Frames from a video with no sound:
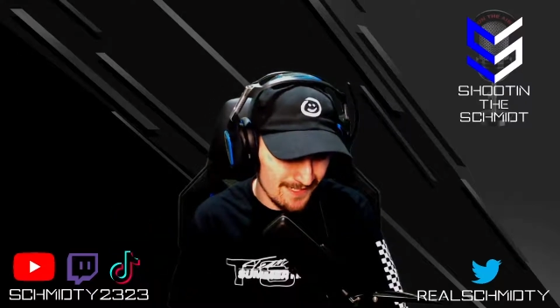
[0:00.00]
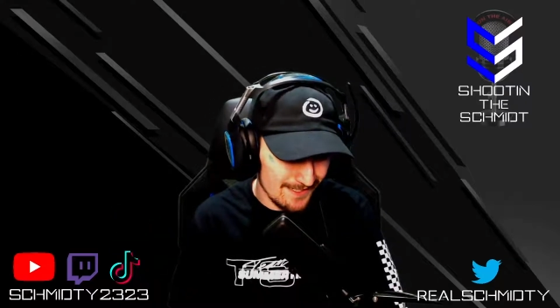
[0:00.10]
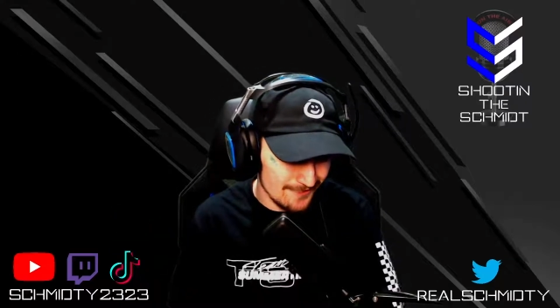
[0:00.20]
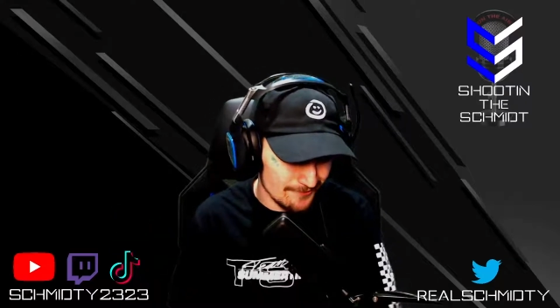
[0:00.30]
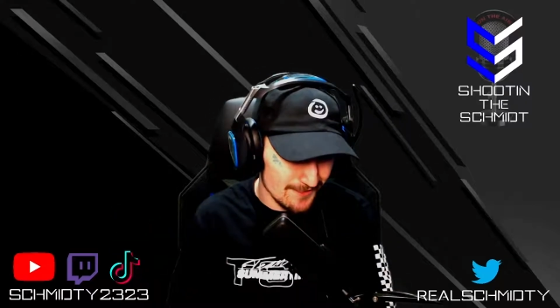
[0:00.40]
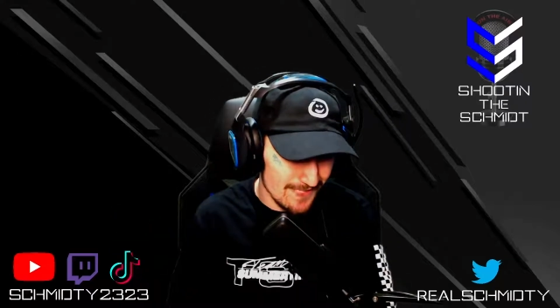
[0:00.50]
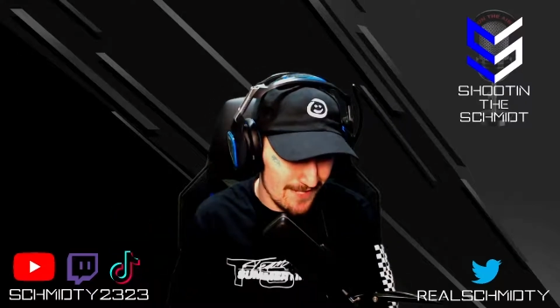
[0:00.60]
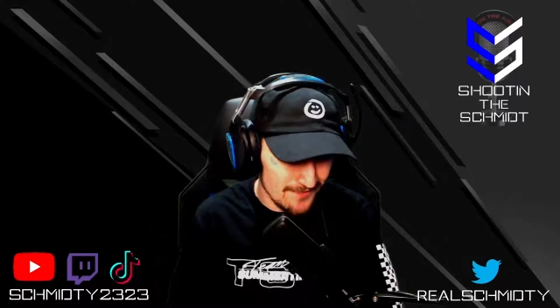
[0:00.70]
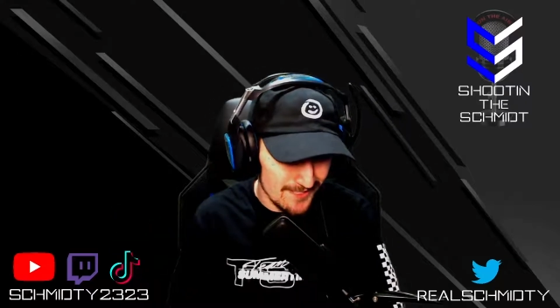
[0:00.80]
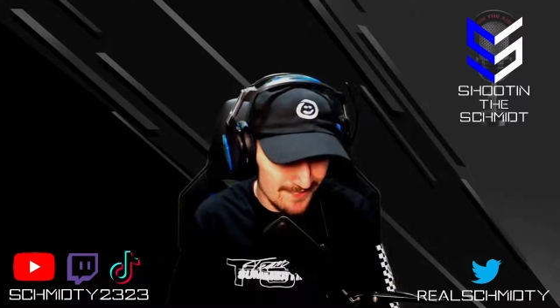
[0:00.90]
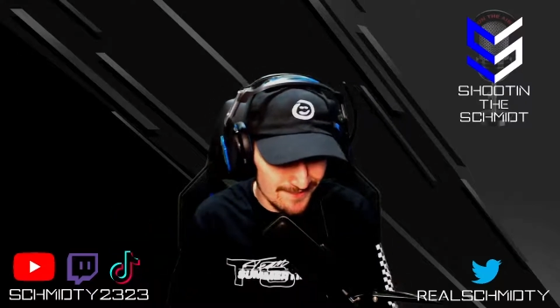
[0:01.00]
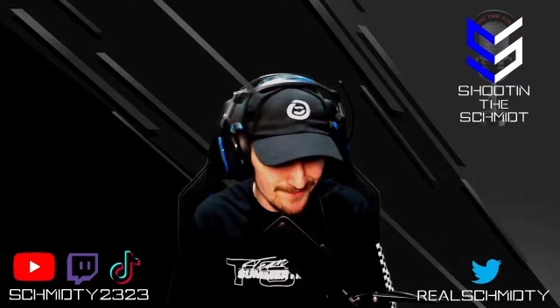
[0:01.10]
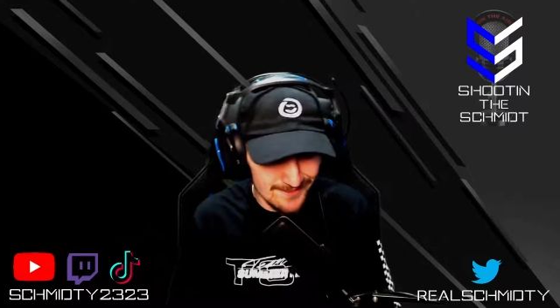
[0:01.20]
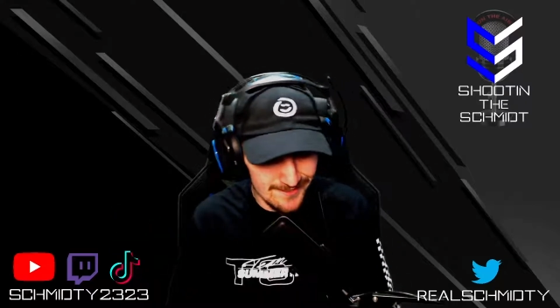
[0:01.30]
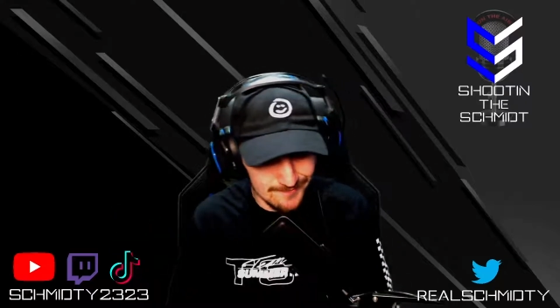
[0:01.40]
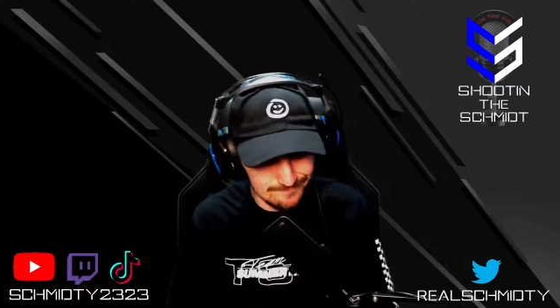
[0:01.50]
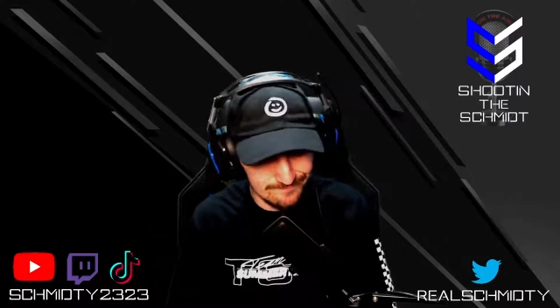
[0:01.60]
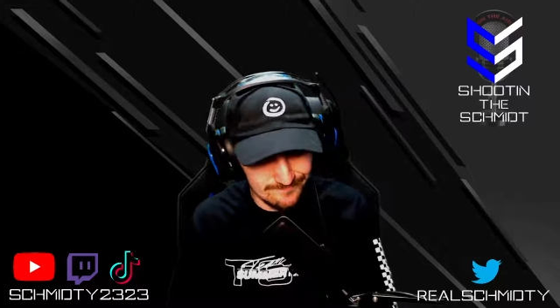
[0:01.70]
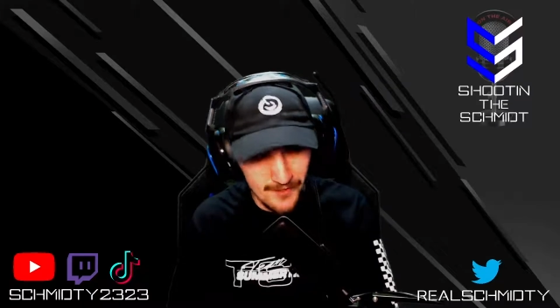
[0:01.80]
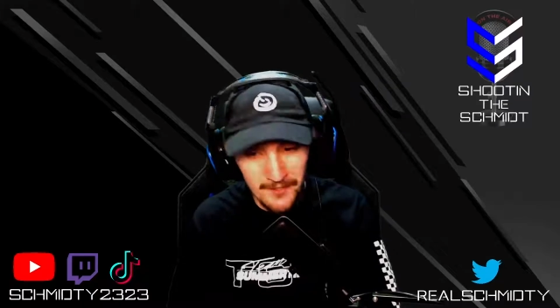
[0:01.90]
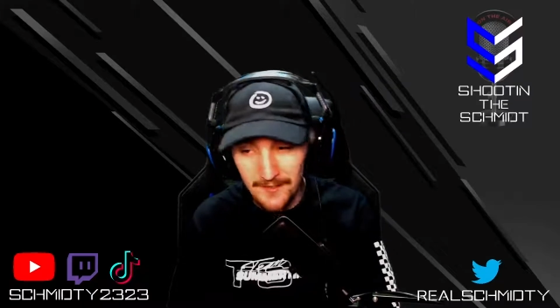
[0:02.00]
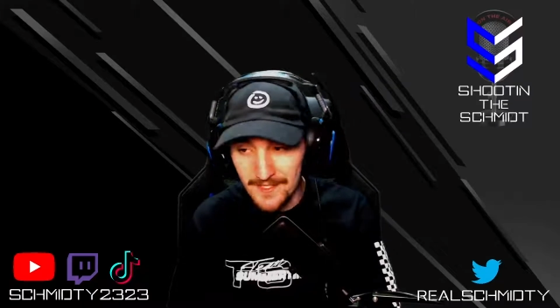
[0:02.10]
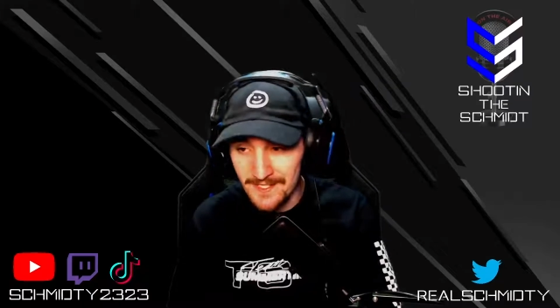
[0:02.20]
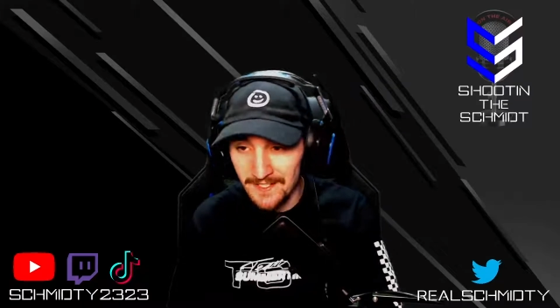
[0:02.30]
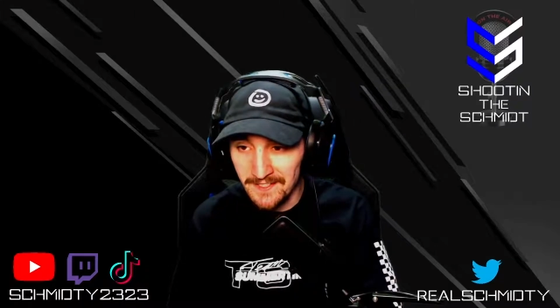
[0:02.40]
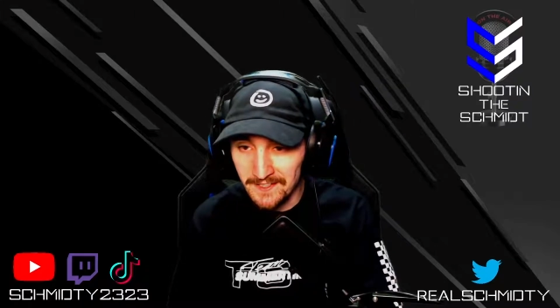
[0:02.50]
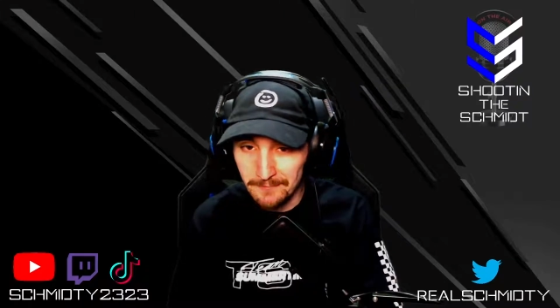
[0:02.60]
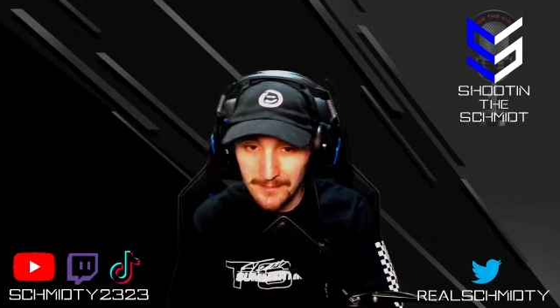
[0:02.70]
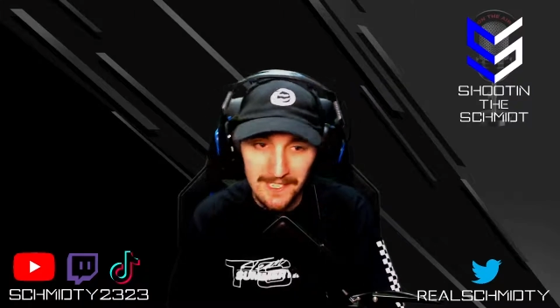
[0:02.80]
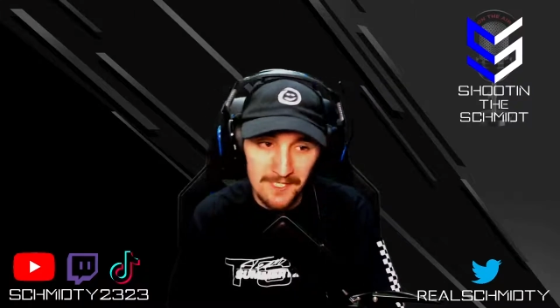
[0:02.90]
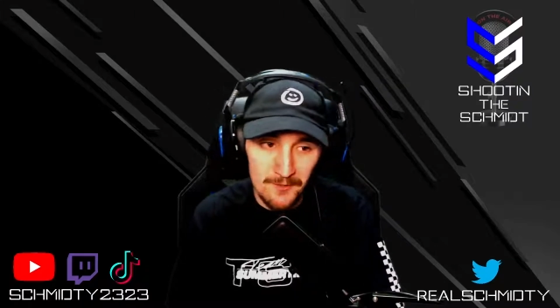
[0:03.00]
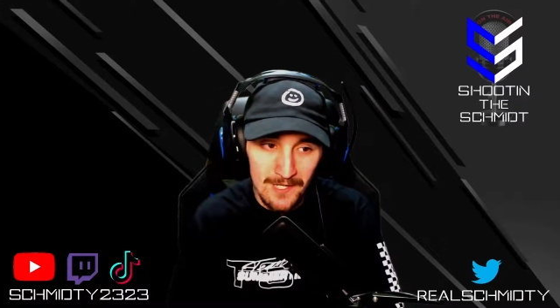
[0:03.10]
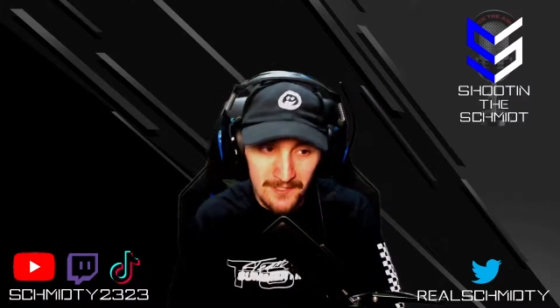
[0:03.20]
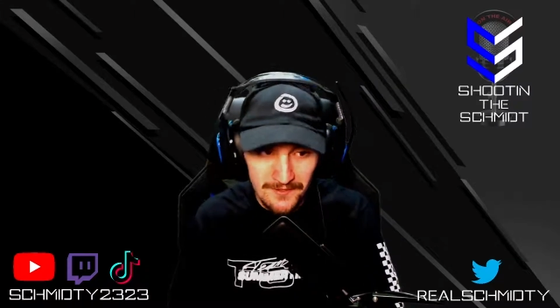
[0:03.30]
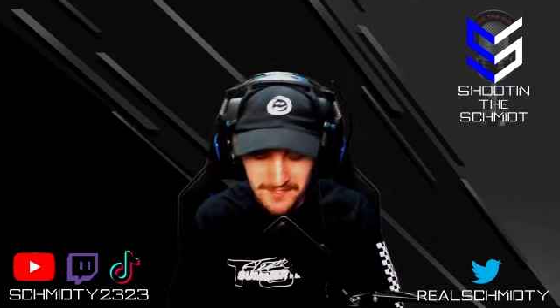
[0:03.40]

I really haven't had anything fun or exciting to play in a while.